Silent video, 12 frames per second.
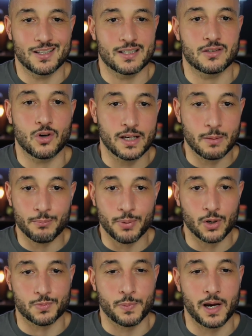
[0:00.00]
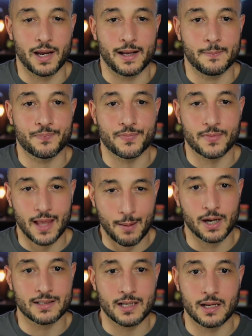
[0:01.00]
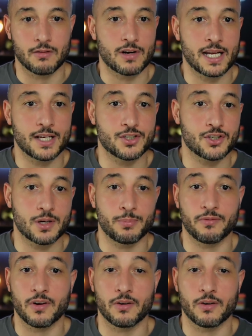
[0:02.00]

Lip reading: not an impulse buy. That might take a relationship of over